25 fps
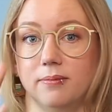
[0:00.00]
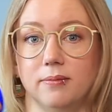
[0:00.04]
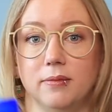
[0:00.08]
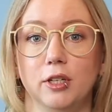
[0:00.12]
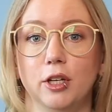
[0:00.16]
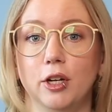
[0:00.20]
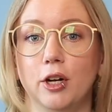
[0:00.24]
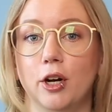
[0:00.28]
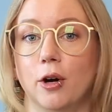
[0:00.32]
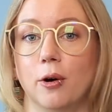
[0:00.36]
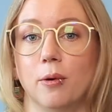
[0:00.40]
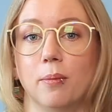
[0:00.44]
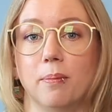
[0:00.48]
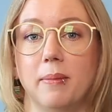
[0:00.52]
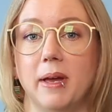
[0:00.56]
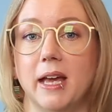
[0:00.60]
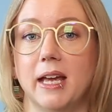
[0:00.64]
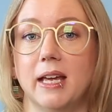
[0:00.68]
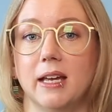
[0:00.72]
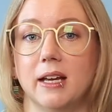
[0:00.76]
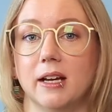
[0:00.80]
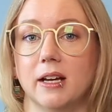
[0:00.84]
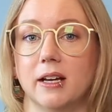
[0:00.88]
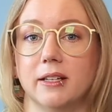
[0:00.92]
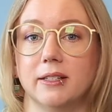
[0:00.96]

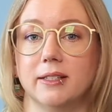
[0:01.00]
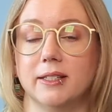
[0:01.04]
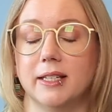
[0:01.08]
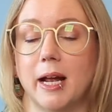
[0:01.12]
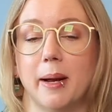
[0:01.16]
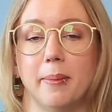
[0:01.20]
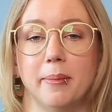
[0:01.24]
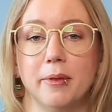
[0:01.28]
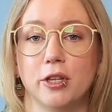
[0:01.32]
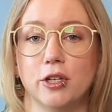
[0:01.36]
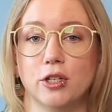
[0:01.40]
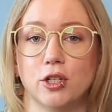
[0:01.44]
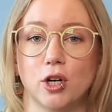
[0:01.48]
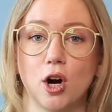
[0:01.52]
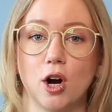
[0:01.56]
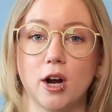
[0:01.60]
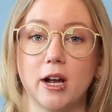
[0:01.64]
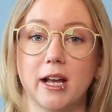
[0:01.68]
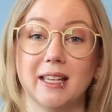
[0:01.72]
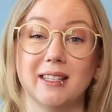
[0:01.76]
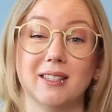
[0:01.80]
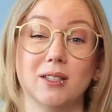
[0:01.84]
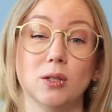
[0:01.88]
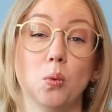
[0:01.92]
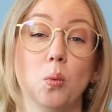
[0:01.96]
making a stab in the
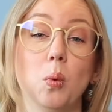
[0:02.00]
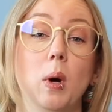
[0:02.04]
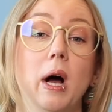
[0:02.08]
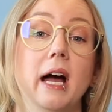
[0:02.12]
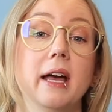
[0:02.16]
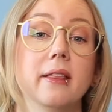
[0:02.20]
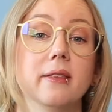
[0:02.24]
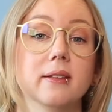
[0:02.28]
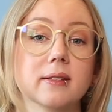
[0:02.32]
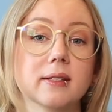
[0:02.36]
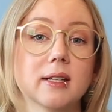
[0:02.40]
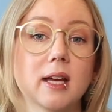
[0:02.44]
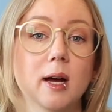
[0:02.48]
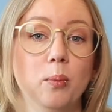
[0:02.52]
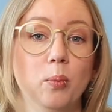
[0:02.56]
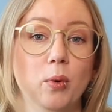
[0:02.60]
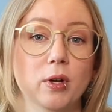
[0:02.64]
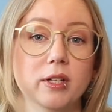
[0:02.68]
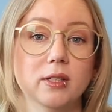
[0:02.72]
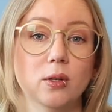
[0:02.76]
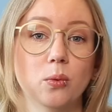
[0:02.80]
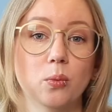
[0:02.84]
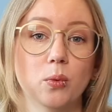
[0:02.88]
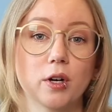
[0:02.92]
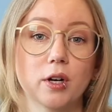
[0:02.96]
dark as to why this cup
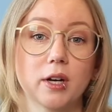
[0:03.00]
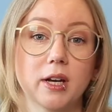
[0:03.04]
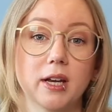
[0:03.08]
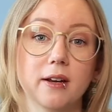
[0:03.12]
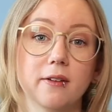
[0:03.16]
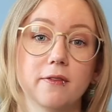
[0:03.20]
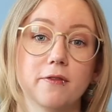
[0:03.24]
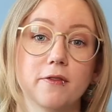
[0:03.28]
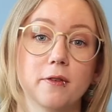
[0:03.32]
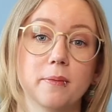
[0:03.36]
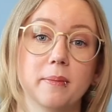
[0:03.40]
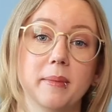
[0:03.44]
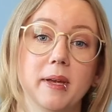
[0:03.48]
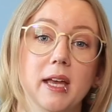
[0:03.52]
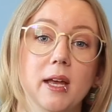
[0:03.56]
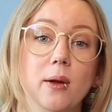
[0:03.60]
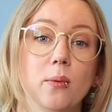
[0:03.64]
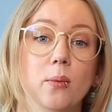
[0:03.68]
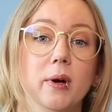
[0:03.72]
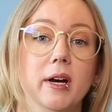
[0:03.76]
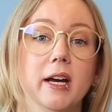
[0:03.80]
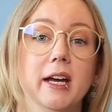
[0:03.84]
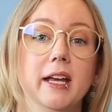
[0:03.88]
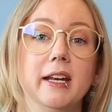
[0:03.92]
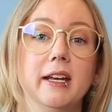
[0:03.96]
wasn't working for me
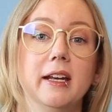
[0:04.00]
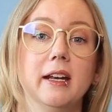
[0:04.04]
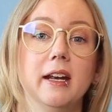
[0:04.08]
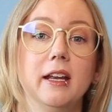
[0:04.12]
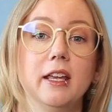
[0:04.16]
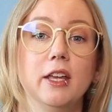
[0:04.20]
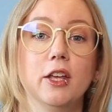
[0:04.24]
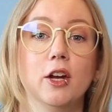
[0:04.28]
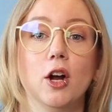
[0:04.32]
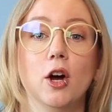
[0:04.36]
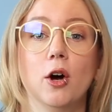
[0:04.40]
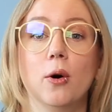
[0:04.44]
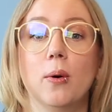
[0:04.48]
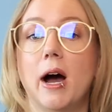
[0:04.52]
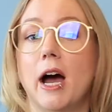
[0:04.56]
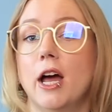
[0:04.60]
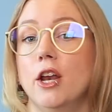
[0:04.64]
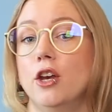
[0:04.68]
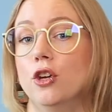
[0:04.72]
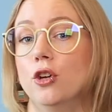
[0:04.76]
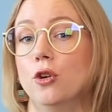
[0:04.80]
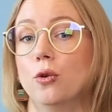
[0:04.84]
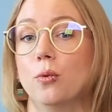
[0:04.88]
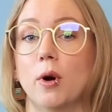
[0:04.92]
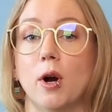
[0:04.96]
when, I
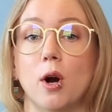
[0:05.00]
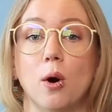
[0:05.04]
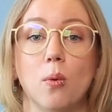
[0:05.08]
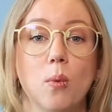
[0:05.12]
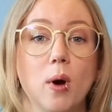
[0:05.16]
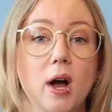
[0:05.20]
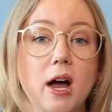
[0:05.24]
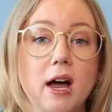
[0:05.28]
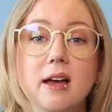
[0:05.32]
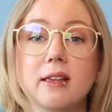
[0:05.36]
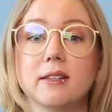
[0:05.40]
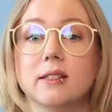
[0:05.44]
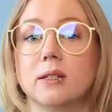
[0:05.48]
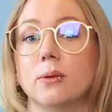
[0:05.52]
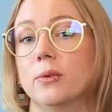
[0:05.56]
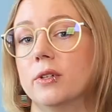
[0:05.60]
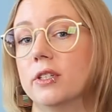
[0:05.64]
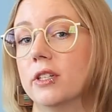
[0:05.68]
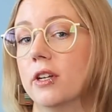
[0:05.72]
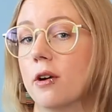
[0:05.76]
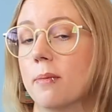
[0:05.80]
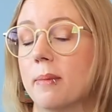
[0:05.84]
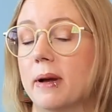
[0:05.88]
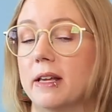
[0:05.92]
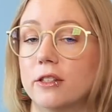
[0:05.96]
knew where it was
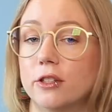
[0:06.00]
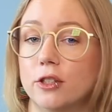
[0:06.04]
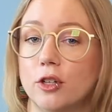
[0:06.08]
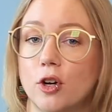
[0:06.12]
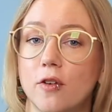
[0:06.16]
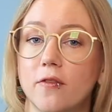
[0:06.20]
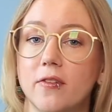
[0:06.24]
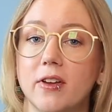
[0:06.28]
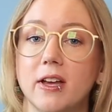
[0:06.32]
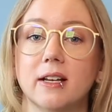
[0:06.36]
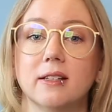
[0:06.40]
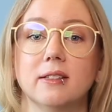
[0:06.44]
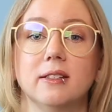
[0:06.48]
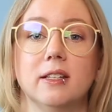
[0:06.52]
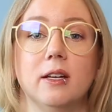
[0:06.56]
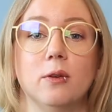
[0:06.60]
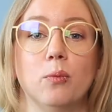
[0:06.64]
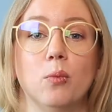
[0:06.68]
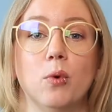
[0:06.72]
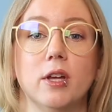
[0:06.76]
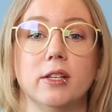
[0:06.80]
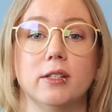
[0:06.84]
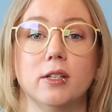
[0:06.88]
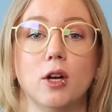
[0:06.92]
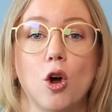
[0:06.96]
under my cervix, it
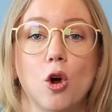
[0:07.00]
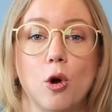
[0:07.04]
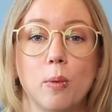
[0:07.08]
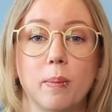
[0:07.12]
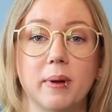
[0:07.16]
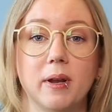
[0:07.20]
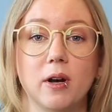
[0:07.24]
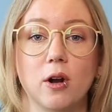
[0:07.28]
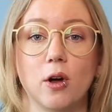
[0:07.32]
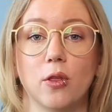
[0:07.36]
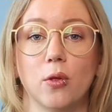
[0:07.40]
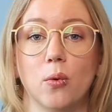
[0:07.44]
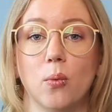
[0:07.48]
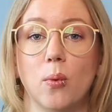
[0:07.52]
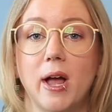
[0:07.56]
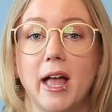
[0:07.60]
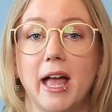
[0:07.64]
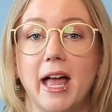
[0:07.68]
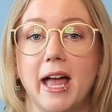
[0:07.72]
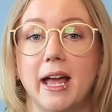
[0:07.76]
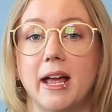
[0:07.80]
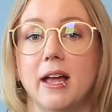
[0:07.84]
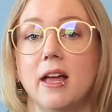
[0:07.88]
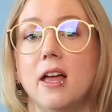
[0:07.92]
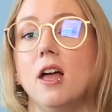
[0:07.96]
was open all the
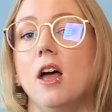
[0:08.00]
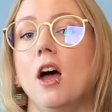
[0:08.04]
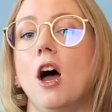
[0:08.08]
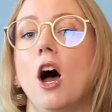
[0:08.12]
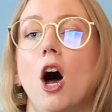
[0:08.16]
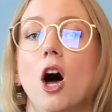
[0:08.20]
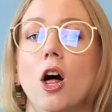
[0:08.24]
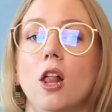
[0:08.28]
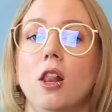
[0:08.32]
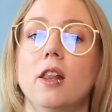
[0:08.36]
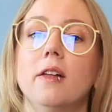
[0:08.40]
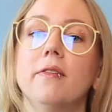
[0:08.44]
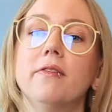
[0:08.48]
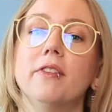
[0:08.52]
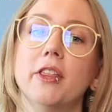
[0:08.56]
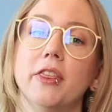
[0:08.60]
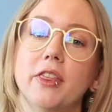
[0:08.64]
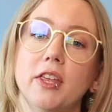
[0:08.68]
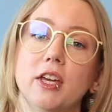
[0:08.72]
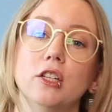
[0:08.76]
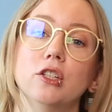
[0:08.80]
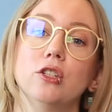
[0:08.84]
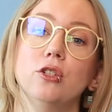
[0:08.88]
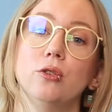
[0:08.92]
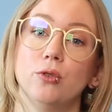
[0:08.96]
way, all of the
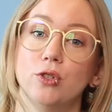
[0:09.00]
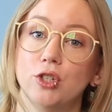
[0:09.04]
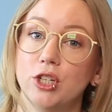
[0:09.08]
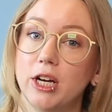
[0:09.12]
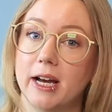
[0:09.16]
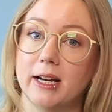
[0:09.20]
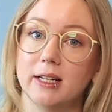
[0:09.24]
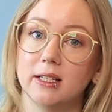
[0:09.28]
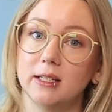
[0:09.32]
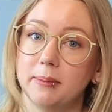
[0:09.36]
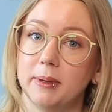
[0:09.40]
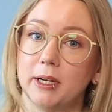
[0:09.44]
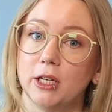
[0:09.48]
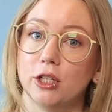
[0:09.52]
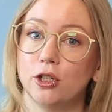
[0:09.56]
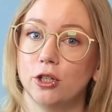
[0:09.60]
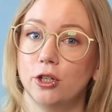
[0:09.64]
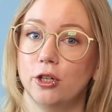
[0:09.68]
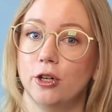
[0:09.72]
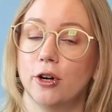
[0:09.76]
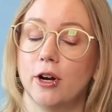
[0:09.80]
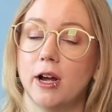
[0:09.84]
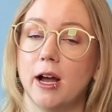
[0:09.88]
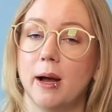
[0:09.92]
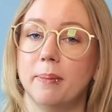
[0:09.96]
things you check to make sure
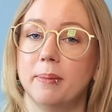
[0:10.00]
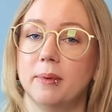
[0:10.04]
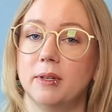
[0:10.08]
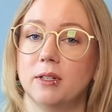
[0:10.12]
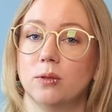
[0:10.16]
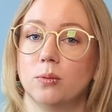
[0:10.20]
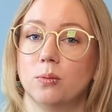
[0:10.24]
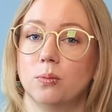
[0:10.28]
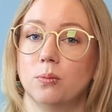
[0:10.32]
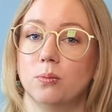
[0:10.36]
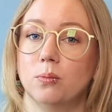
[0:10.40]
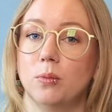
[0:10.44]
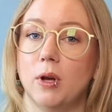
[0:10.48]
your cup is